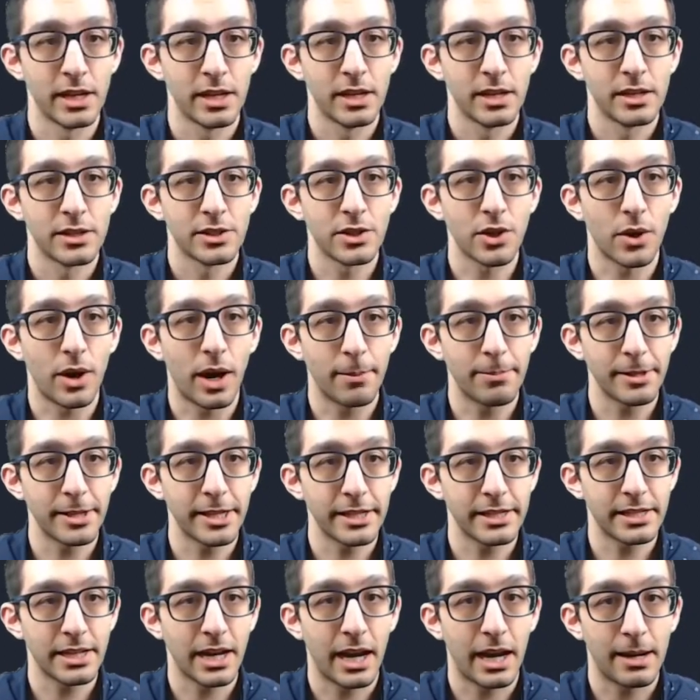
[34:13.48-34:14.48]
So up at the
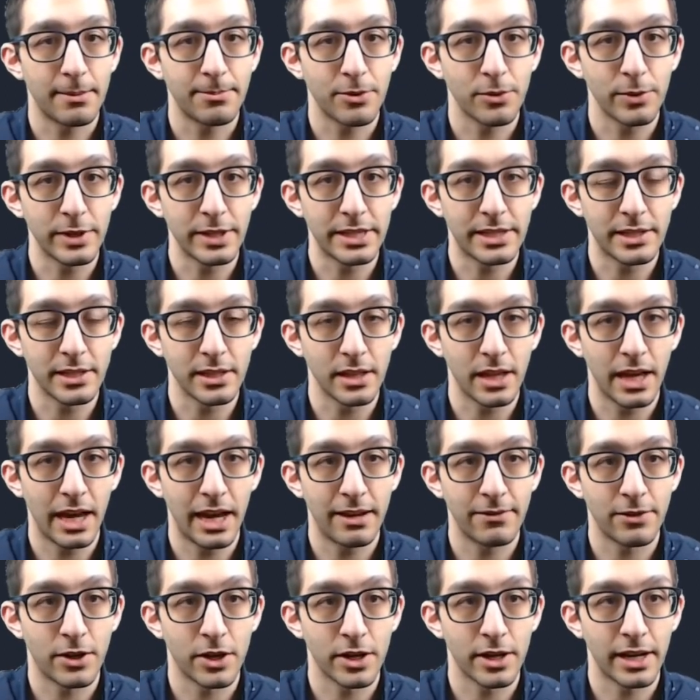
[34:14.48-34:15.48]
top, we still
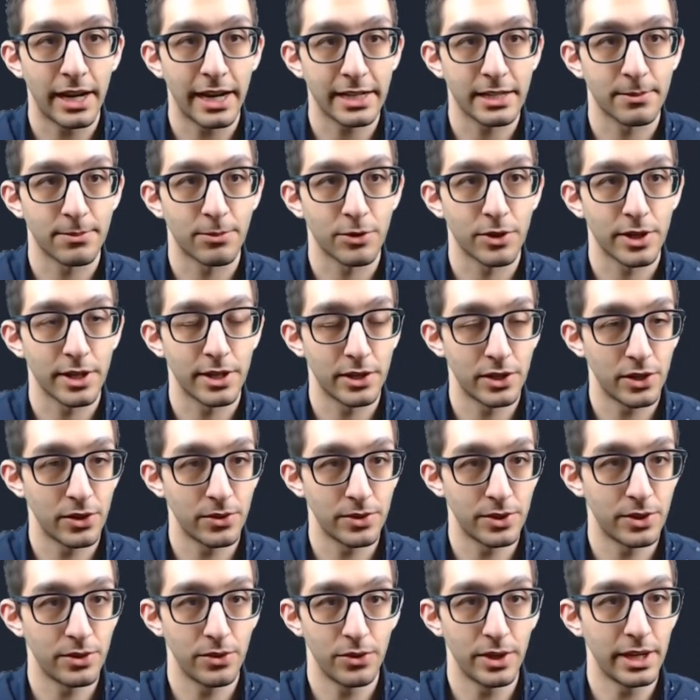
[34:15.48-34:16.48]
have our export in
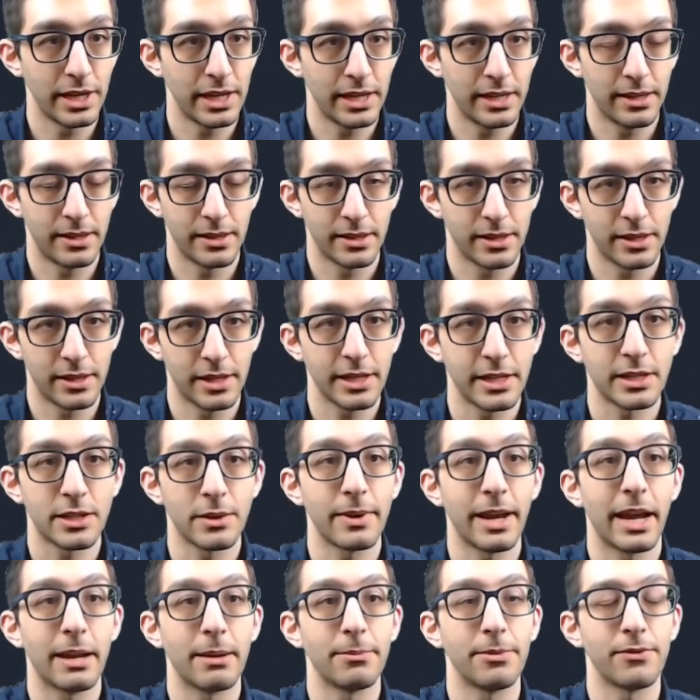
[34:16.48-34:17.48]
Node 2D, the things that
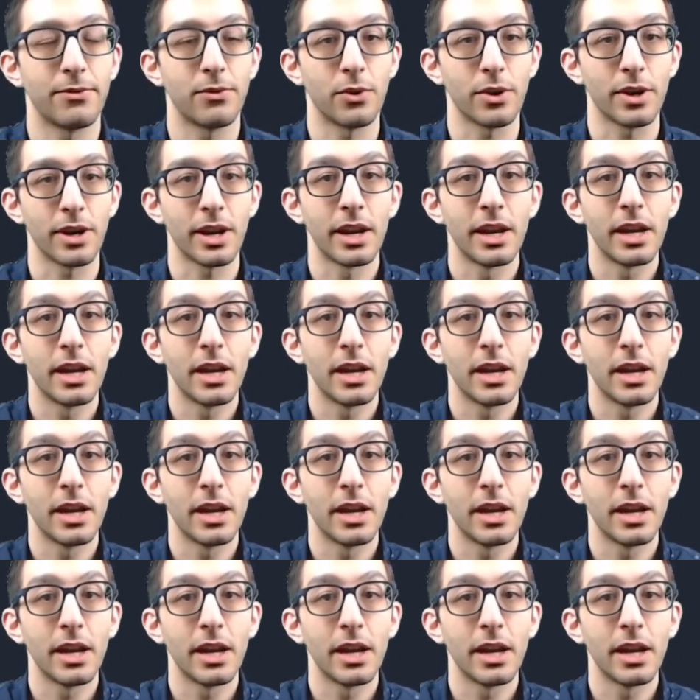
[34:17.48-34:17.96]
we had before.